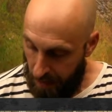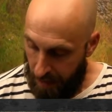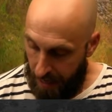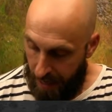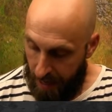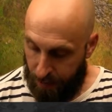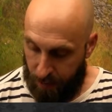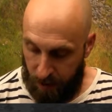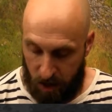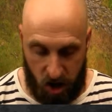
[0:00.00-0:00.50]

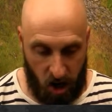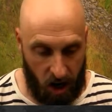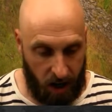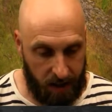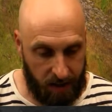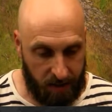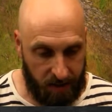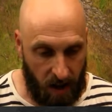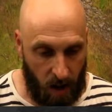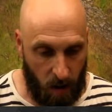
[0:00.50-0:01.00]
Aethersha
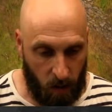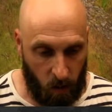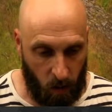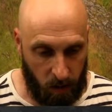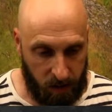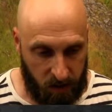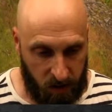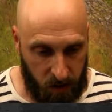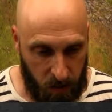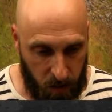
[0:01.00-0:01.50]
is now
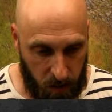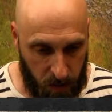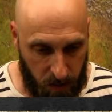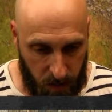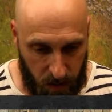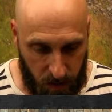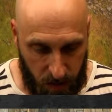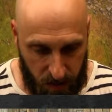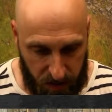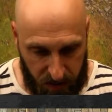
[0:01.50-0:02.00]
going to
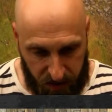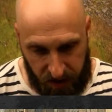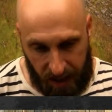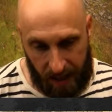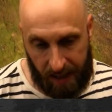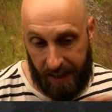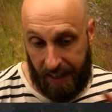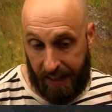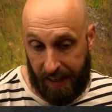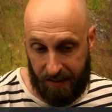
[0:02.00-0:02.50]

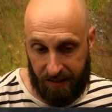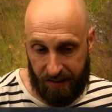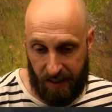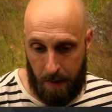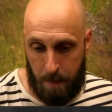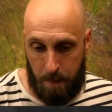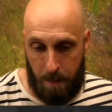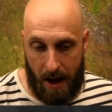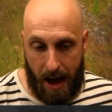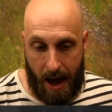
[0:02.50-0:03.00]
take a
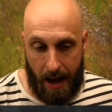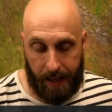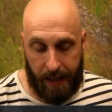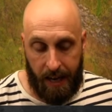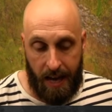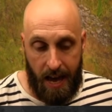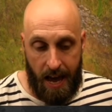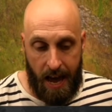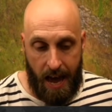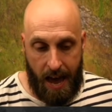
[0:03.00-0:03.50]
step back,
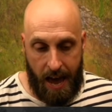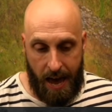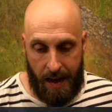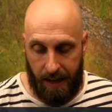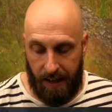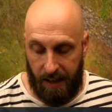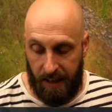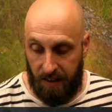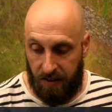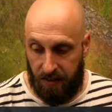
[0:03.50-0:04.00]

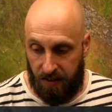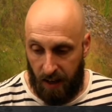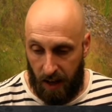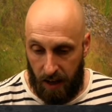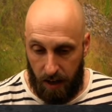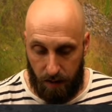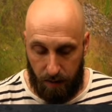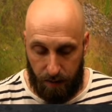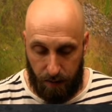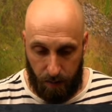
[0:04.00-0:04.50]
and
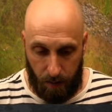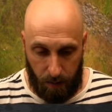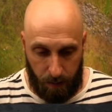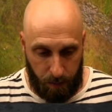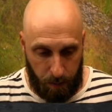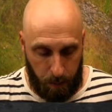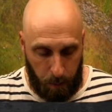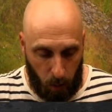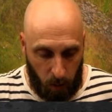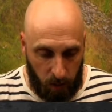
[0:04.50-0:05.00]
instead of
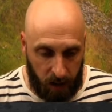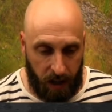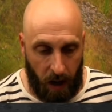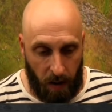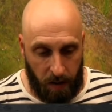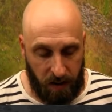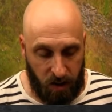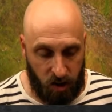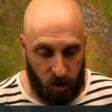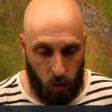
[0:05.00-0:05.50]
pulling
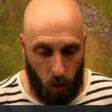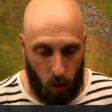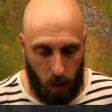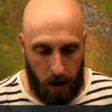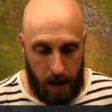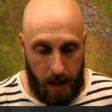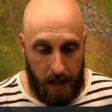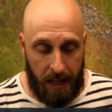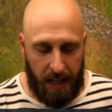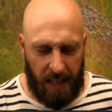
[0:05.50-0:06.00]
out his
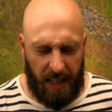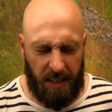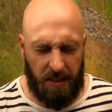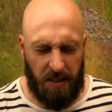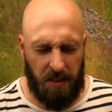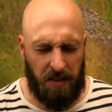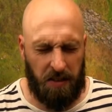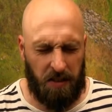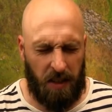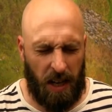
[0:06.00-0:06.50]
sword, he's
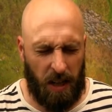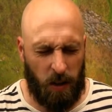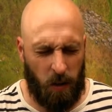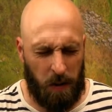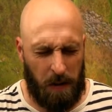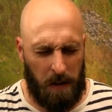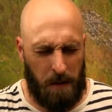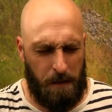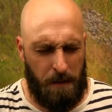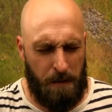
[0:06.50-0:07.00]
instead
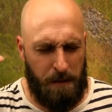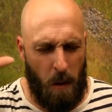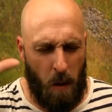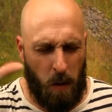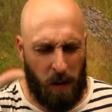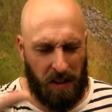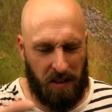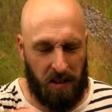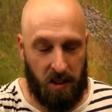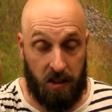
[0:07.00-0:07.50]
going to
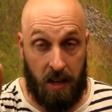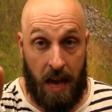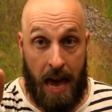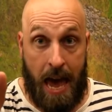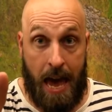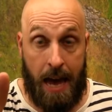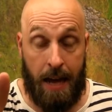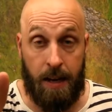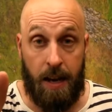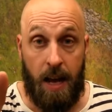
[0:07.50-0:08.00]
focus his
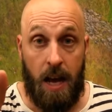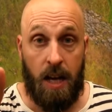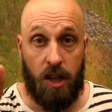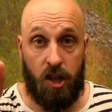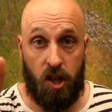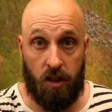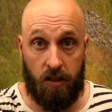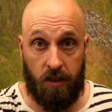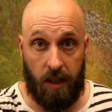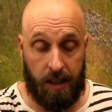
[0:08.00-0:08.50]
hand
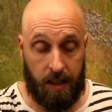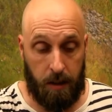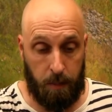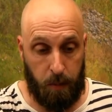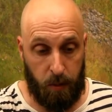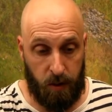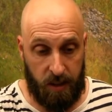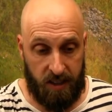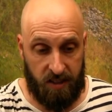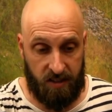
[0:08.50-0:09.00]
just like the
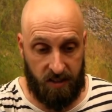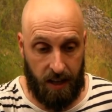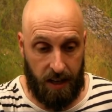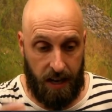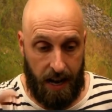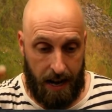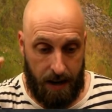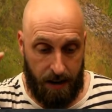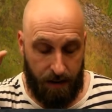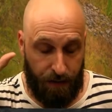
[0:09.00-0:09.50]
priest
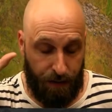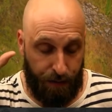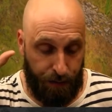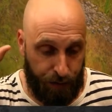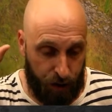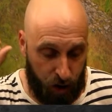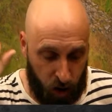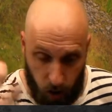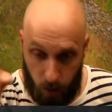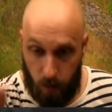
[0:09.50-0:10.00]
did and
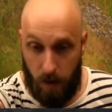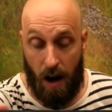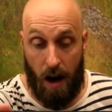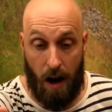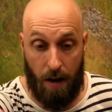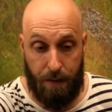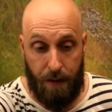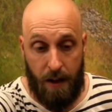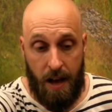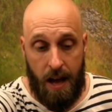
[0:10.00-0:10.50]
shoot
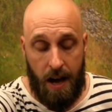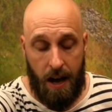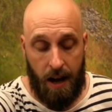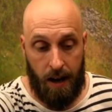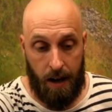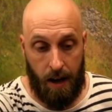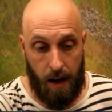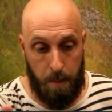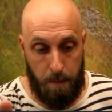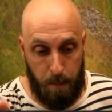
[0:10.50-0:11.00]
off
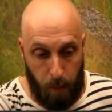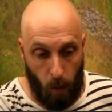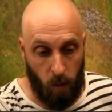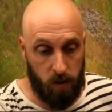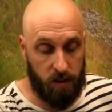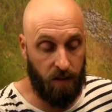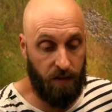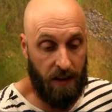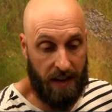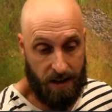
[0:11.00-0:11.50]
a
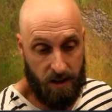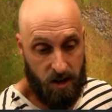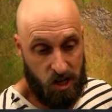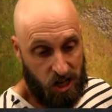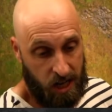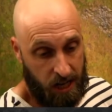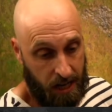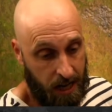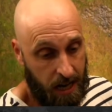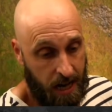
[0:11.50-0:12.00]
bolt of
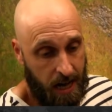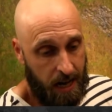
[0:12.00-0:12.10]
energy.